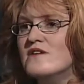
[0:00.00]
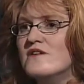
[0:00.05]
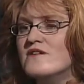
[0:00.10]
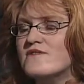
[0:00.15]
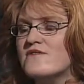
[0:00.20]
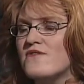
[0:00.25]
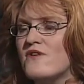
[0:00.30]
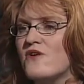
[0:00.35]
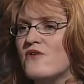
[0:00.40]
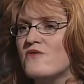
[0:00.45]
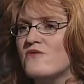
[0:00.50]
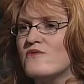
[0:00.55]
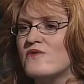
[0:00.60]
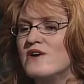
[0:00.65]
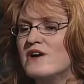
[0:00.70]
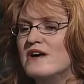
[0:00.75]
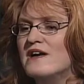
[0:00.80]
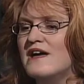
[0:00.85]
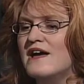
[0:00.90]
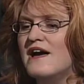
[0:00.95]
So
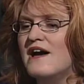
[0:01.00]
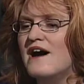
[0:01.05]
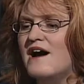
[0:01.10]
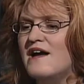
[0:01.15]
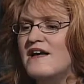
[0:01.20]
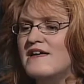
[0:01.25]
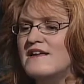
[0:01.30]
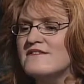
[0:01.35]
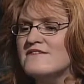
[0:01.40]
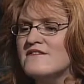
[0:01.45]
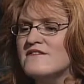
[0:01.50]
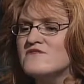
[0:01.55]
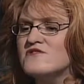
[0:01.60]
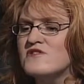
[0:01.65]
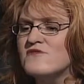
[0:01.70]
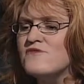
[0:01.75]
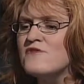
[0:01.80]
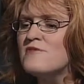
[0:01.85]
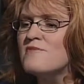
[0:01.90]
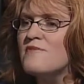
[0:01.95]
it's a
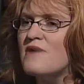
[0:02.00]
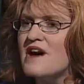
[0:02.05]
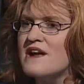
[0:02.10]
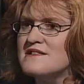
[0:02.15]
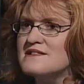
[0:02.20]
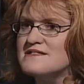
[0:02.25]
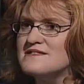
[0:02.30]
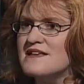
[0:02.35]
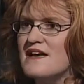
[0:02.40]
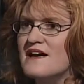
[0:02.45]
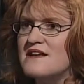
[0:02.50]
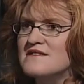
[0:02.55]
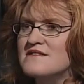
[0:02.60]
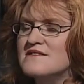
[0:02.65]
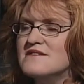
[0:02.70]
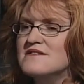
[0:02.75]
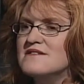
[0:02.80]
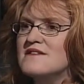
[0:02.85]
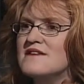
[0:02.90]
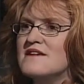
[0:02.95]
different mindset,
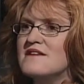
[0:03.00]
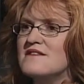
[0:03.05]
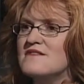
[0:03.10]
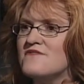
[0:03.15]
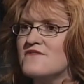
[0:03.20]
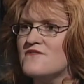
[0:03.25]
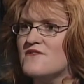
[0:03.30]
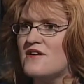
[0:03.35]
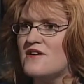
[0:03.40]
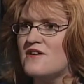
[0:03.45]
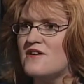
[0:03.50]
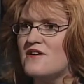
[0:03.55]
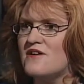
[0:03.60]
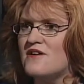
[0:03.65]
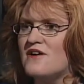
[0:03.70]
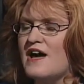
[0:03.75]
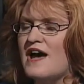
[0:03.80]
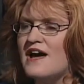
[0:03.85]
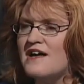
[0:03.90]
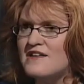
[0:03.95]
it's
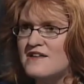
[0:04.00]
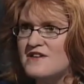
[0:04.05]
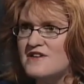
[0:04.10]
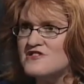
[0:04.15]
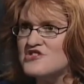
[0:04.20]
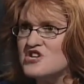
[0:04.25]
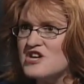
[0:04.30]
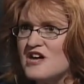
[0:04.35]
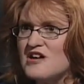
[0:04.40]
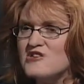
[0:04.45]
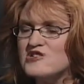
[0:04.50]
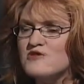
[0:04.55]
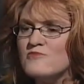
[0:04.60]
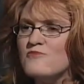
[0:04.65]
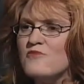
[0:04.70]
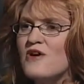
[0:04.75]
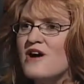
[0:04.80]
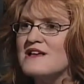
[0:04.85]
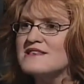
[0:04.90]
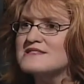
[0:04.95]
an education
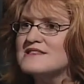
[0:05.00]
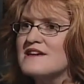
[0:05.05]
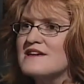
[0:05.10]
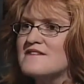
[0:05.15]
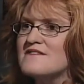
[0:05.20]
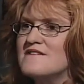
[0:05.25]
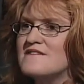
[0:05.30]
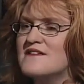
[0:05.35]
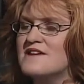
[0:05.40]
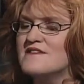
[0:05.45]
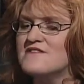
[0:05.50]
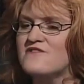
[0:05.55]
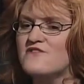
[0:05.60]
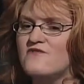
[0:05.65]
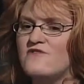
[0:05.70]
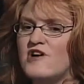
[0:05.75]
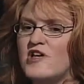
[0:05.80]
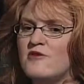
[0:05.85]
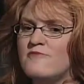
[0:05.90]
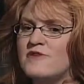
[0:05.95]
process, it's
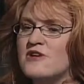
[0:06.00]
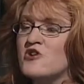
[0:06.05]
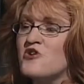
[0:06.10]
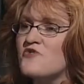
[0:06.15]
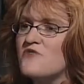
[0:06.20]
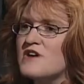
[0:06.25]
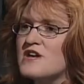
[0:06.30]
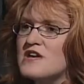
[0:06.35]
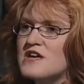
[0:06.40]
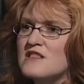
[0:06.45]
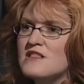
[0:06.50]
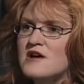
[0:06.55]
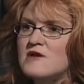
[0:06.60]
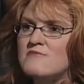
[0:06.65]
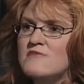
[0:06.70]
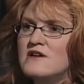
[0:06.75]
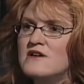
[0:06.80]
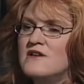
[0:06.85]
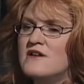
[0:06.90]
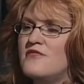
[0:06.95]
developing curriculum
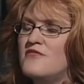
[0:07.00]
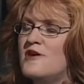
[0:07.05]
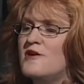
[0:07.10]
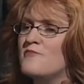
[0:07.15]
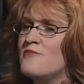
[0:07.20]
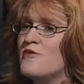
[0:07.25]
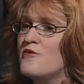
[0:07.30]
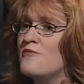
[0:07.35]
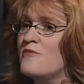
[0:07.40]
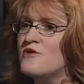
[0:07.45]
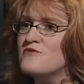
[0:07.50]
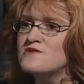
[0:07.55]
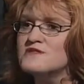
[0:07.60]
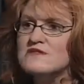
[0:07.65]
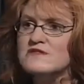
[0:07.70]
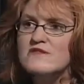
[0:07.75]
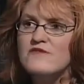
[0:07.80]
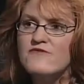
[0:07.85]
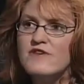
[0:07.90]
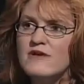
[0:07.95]
that
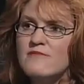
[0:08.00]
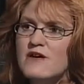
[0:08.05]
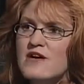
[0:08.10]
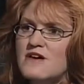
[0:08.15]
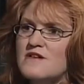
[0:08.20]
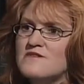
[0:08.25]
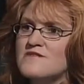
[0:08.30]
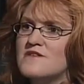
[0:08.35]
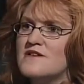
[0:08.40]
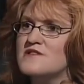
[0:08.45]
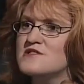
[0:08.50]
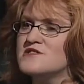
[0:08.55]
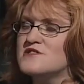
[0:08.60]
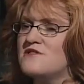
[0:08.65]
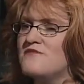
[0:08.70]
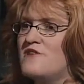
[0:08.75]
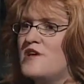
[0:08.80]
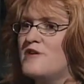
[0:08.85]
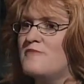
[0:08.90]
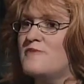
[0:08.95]
promotes females, it's
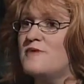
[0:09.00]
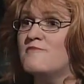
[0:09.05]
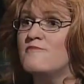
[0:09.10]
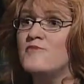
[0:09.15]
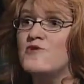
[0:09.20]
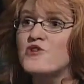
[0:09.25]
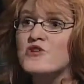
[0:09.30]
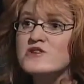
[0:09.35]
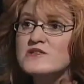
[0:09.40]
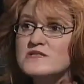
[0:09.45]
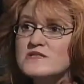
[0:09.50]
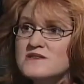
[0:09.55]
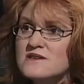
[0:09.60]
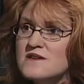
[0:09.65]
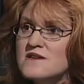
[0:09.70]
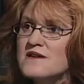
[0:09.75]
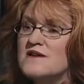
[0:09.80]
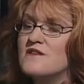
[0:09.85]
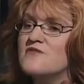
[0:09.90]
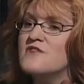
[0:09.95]
developing books
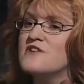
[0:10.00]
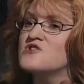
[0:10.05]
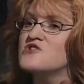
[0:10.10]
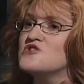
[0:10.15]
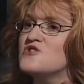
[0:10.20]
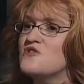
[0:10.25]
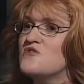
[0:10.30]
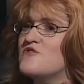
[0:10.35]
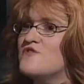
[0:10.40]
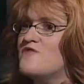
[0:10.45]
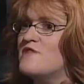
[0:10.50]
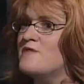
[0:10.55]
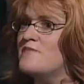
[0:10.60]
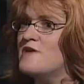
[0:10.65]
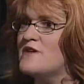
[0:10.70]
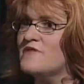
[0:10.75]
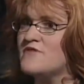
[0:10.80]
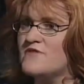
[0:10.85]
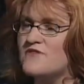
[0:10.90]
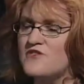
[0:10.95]
that shows
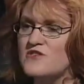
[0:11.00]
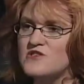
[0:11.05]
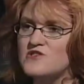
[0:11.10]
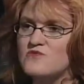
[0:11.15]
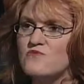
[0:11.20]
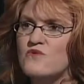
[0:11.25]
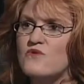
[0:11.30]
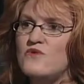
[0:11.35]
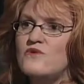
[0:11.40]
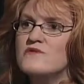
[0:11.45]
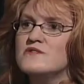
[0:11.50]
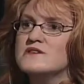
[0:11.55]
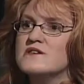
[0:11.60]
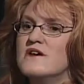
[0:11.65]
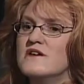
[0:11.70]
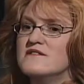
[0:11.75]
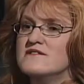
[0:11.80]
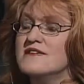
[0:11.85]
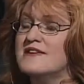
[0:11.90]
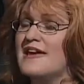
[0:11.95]
females in these roles,
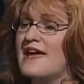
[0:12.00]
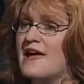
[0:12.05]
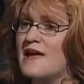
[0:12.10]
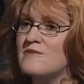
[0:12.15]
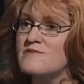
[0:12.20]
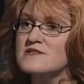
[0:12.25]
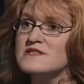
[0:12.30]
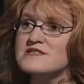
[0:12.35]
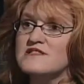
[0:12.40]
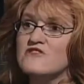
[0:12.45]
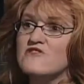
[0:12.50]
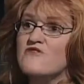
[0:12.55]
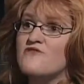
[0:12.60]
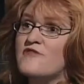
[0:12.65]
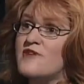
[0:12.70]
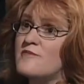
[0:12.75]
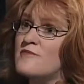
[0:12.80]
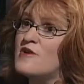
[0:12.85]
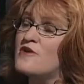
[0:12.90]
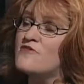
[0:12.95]
games that are
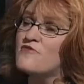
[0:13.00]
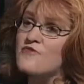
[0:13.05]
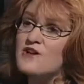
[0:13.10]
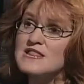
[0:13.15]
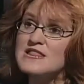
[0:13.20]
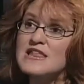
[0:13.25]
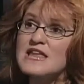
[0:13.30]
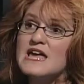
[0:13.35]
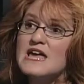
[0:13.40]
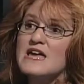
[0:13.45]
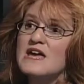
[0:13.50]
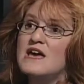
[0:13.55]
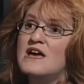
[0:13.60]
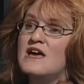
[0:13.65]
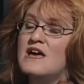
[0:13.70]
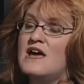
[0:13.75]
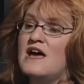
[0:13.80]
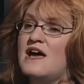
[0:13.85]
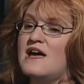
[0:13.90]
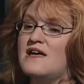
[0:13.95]
female friendly,
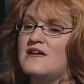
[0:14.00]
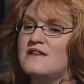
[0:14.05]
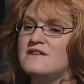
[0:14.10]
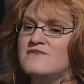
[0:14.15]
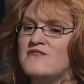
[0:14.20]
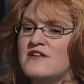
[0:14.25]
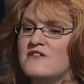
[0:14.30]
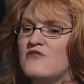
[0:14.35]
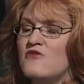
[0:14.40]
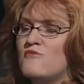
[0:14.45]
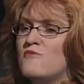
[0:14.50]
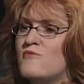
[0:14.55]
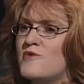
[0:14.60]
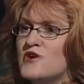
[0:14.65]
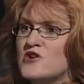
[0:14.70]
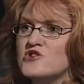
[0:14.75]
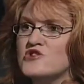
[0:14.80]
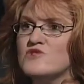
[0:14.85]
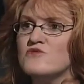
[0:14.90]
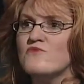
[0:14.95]
and they don't
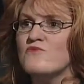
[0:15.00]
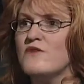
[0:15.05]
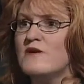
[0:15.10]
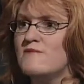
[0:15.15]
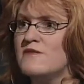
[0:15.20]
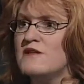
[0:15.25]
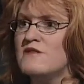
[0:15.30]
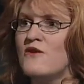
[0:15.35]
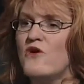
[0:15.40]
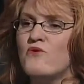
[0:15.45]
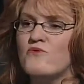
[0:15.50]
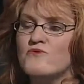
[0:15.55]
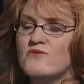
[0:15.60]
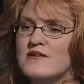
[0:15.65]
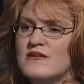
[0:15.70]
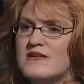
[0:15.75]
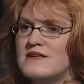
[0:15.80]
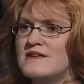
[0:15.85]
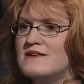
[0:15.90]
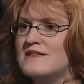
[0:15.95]
picture women
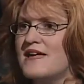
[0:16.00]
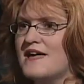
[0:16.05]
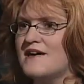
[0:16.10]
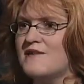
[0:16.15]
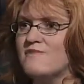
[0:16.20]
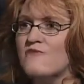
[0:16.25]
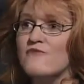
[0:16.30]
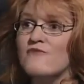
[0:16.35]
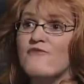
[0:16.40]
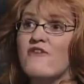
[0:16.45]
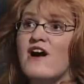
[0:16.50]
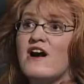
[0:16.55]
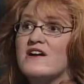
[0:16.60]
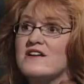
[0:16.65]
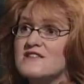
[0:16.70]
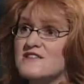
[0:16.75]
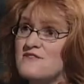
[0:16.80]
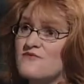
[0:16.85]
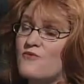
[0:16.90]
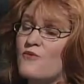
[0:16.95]
only in a
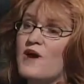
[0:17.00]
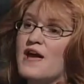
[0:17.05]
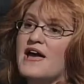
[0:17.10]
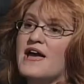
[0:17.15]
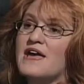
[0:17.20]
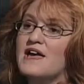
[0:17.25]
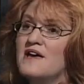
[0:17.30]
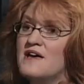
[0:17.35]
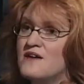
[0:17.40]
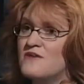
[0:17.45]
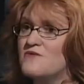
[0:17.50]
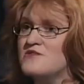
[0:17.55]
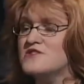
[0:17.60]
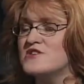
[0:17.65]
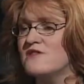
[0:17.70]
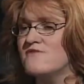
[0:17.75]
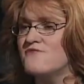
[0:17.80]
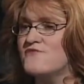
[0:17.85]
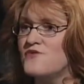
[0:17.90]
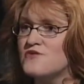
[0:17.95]
provocative way, which
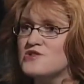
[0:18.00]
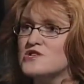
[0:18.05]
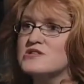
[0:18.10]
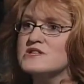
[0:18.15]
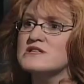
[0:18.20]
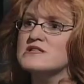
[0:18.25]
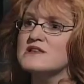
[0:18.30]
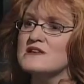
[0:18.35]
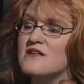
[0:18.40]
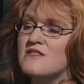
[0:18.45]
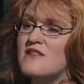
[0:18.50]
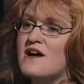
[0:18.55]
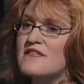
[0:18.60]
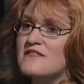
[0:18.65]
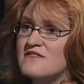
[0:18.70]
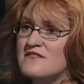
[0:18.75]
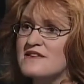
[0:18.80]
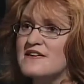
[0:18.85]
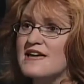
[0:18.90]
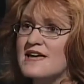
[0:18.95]
unfortunately a lot
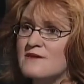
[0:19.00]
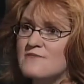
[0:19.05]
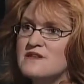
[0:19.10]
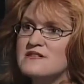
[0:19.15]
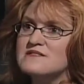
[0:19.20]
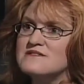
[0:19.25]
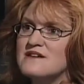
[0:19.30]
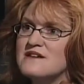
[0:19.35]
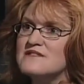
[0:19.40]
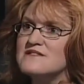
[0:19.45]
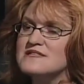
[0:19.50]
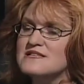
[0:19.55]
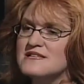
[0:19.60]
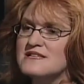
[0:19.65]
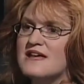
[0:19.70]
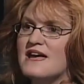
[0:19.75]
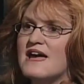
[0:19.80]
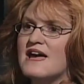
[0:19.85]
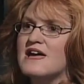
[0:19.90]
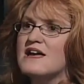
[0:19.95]
of the gaming does
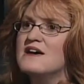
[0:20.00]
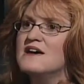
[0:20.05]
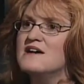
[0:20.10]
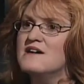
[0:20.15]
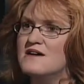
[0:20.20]
today.